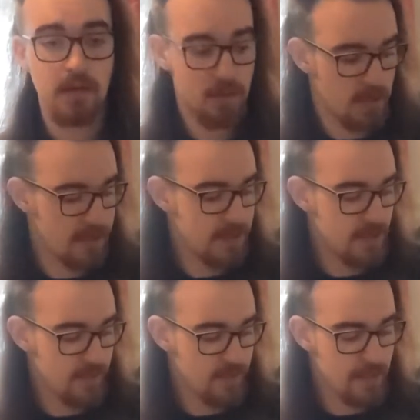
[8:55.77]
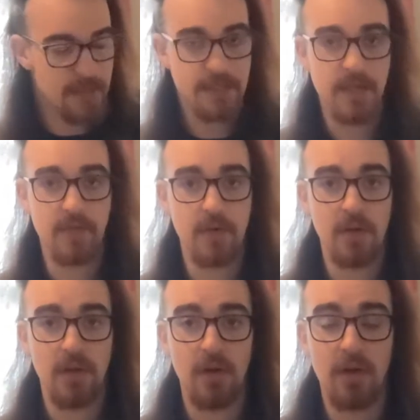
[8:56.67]
9, 7, 10, 7
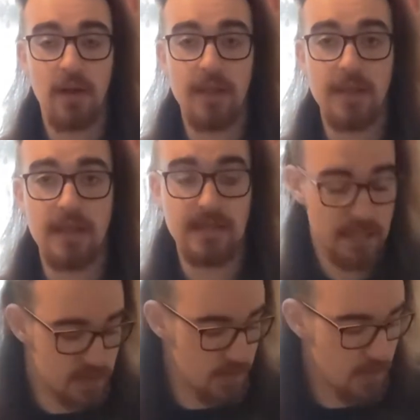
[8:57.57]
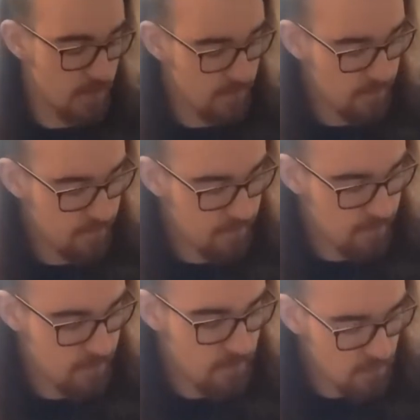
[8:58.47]
on the D string.
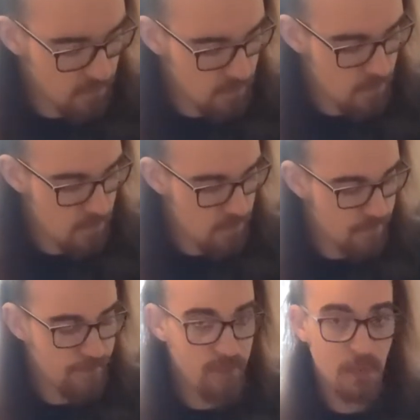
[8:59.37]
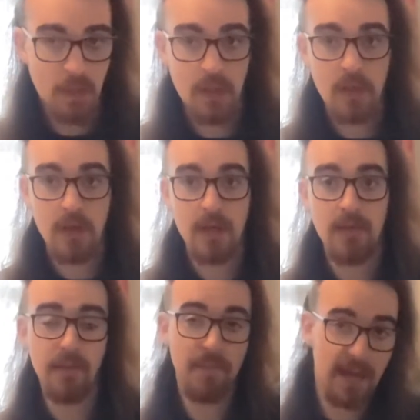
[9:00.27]
And
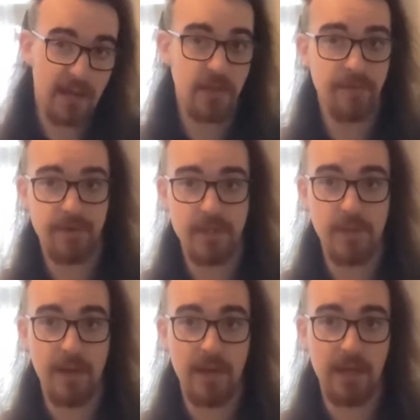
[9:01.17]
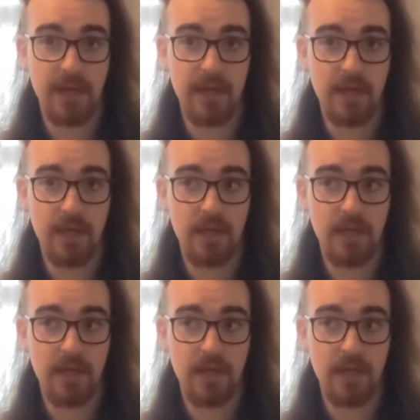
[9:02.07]
then back to the first pattern again.